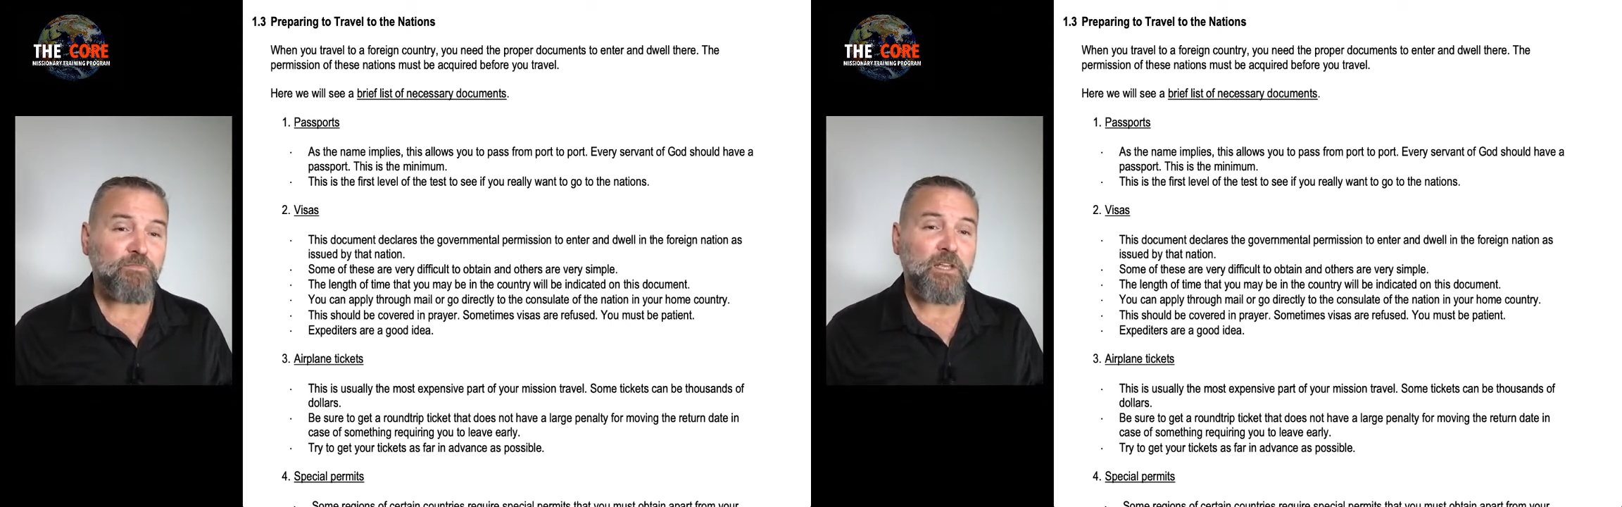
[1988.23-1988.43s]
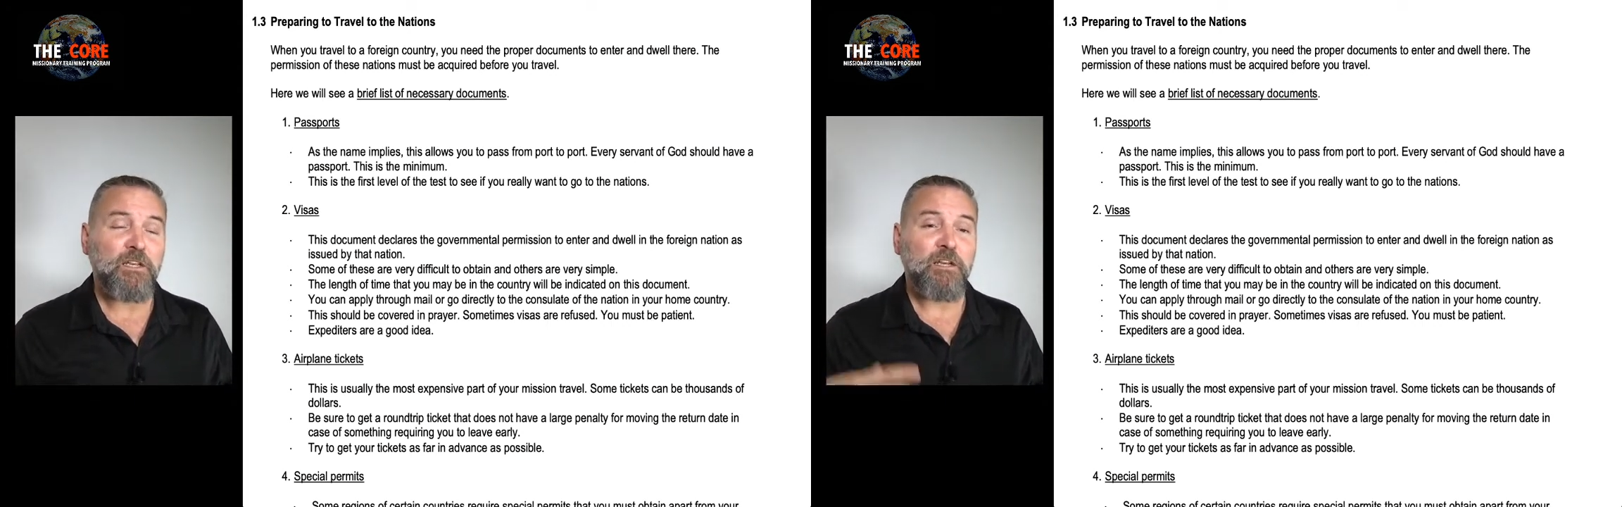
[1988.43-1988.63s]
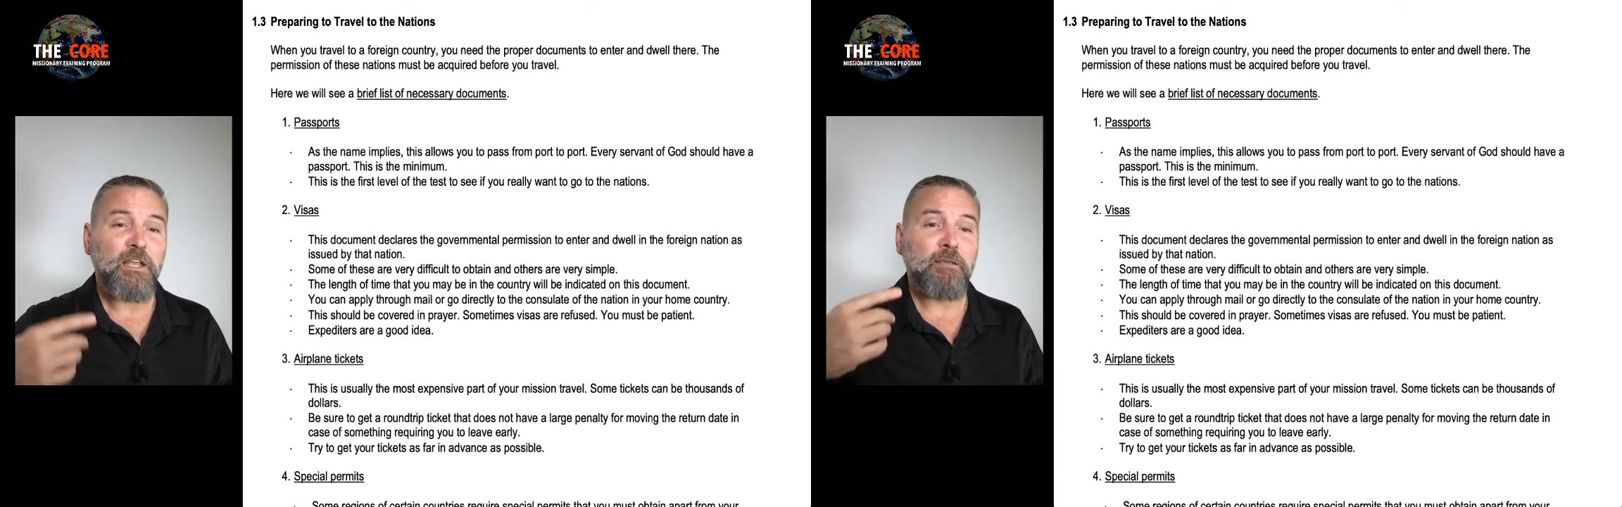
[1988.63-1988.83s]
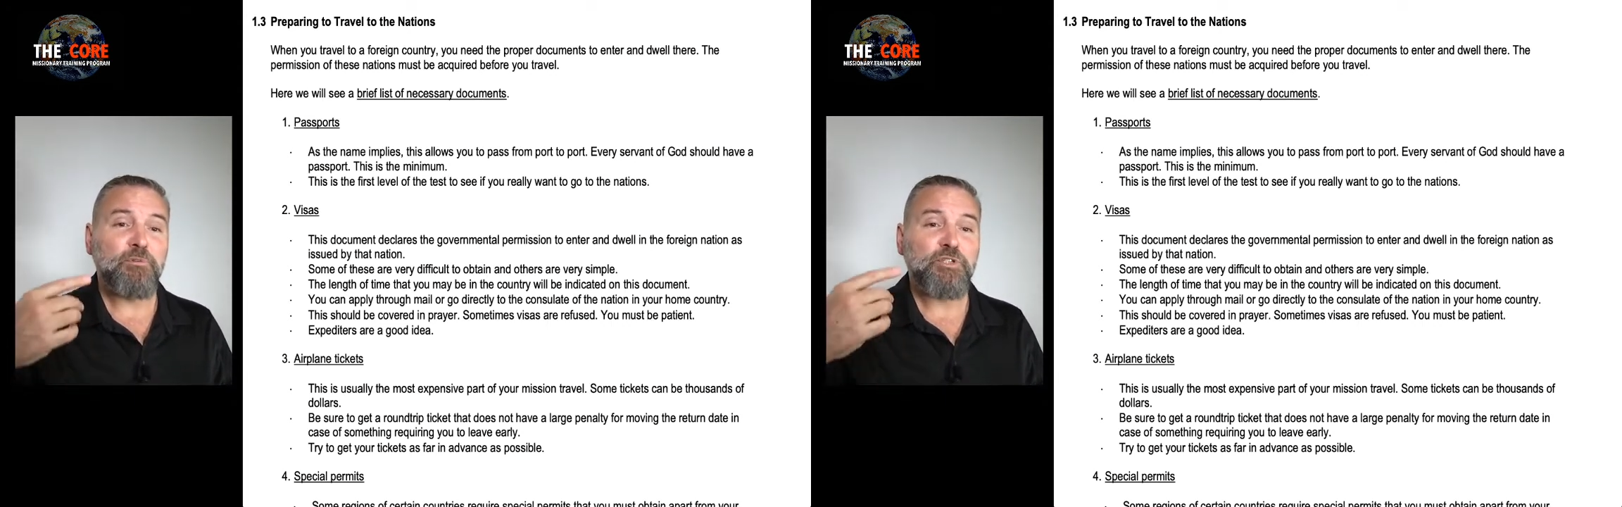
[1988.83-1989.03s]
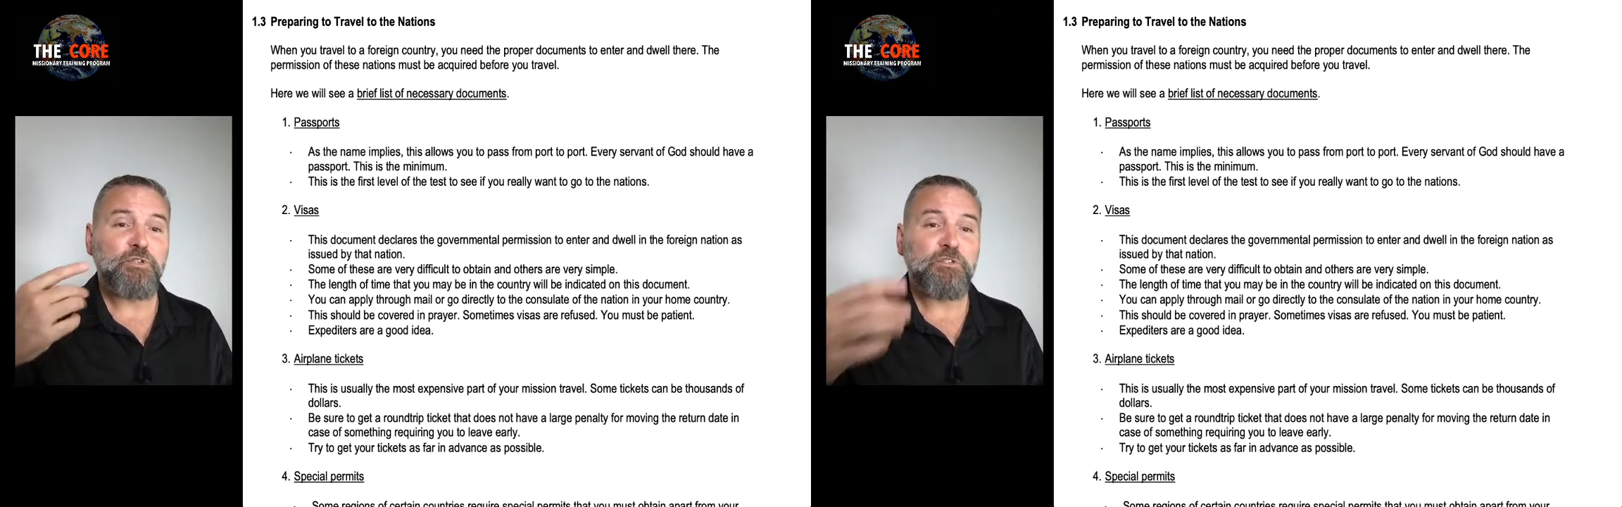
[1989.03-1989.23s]
then it
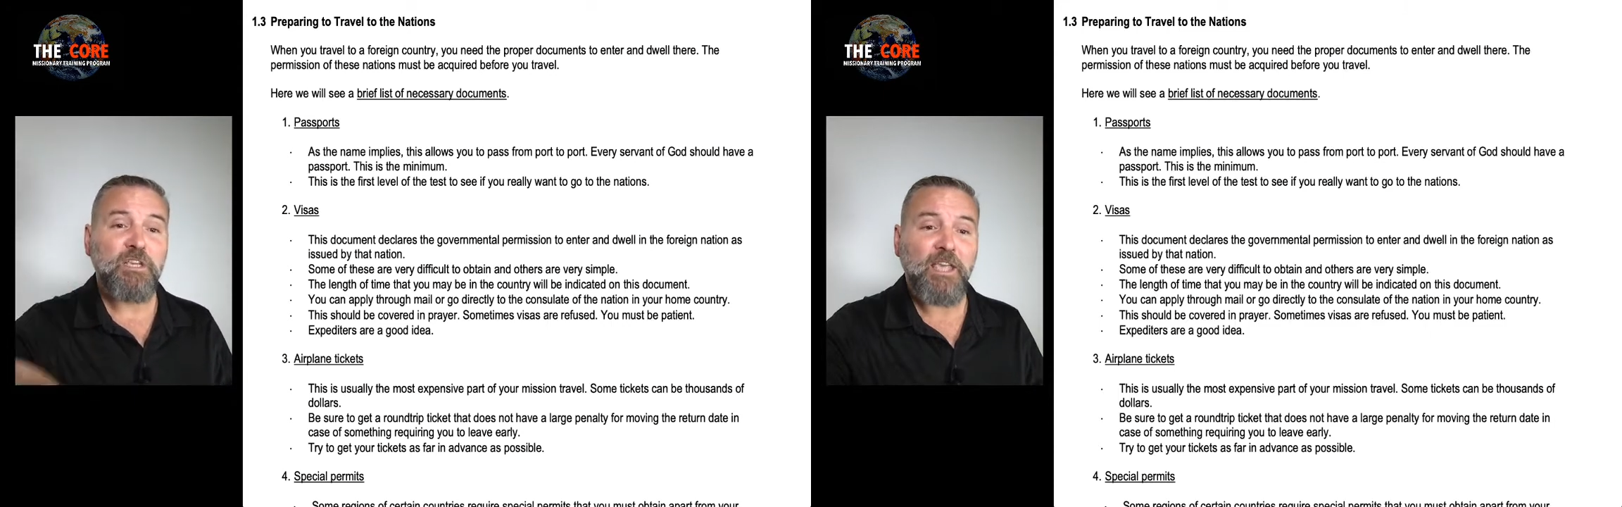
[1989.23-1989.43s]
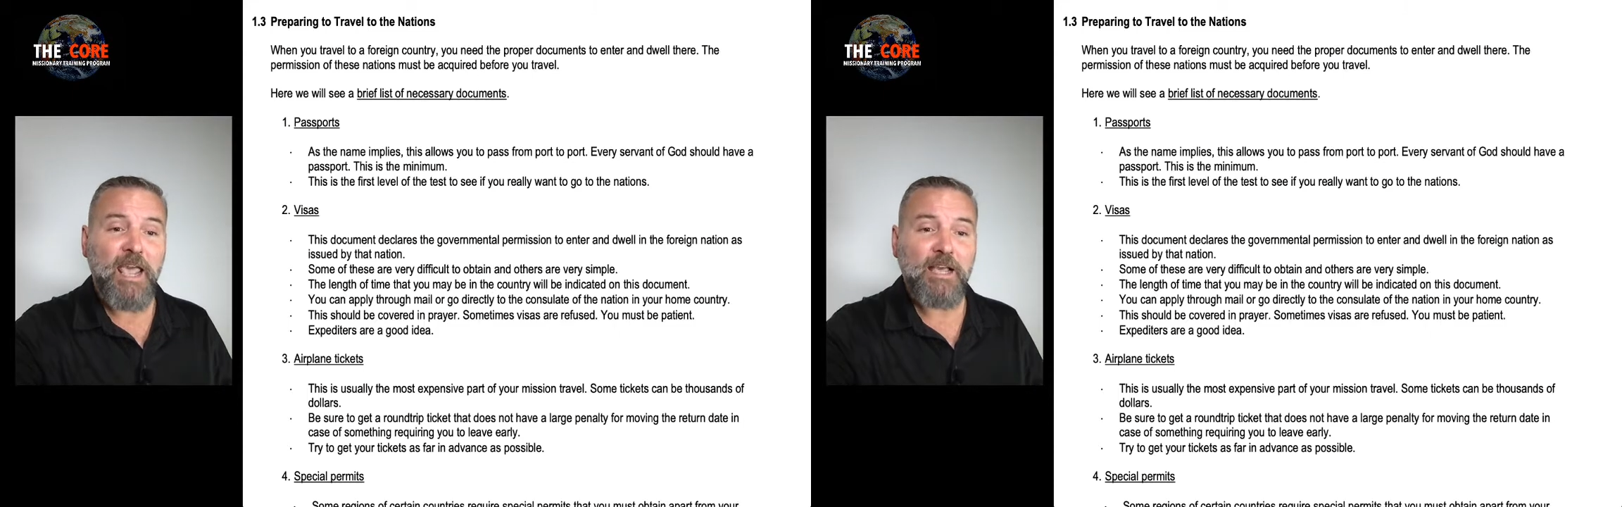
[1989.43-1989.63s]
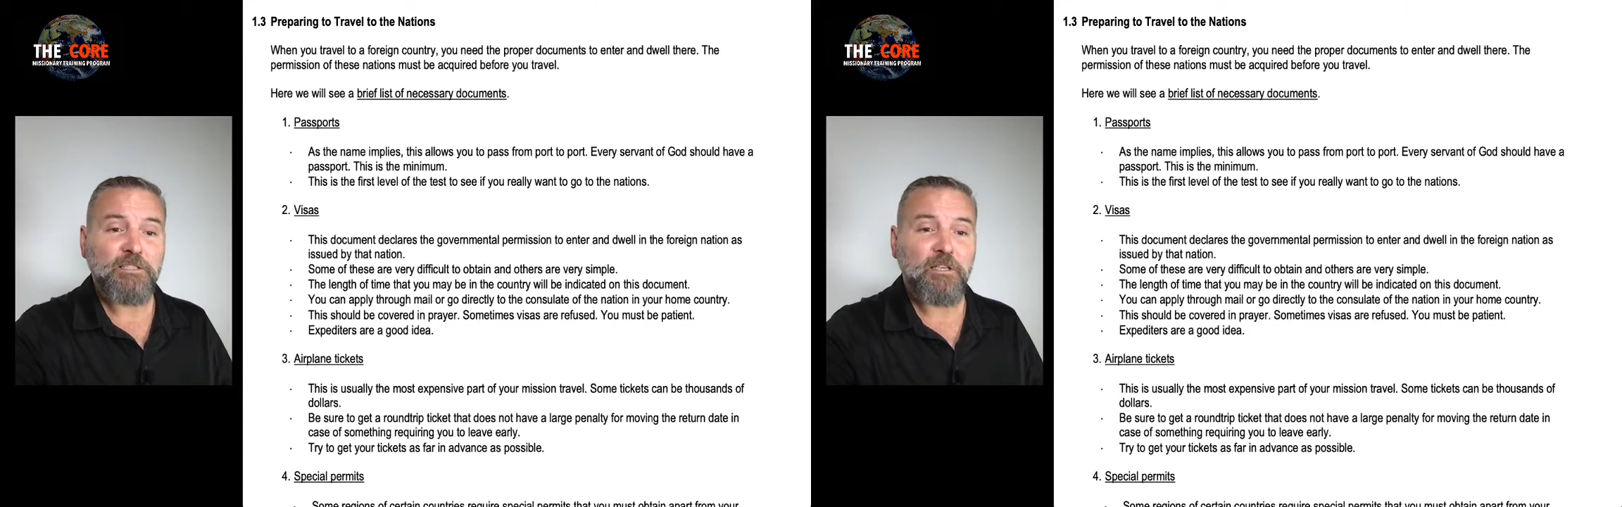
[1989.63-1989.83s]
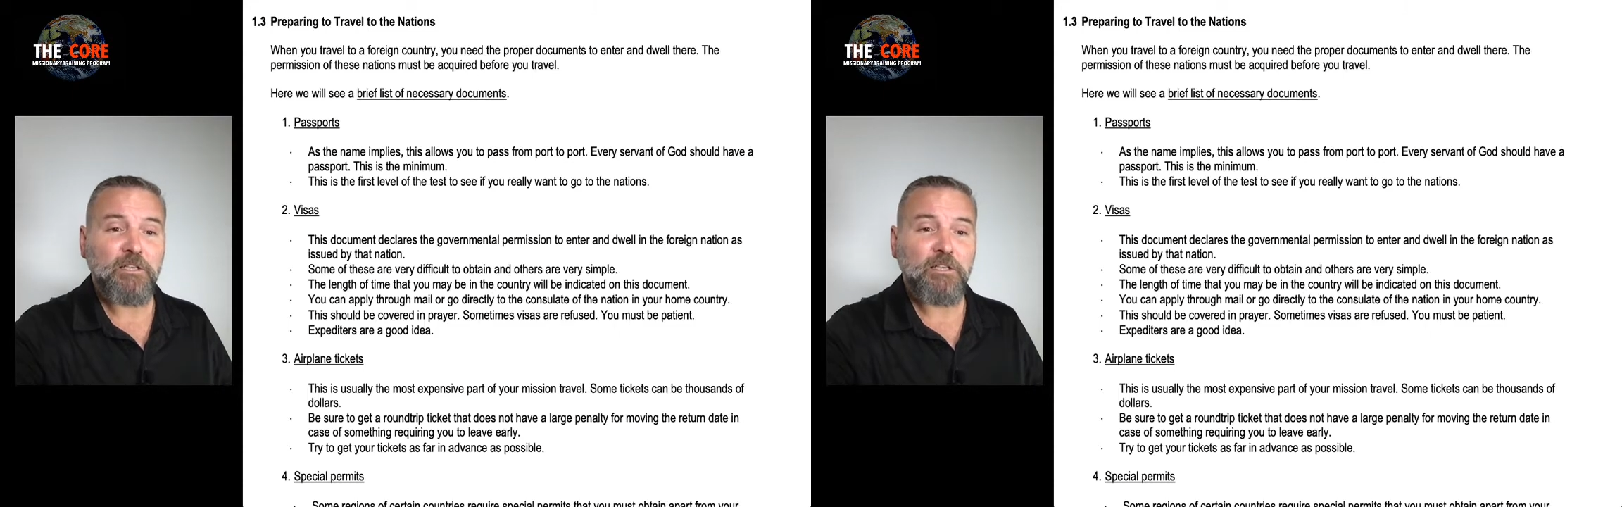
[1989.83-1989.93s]
enables you to cancel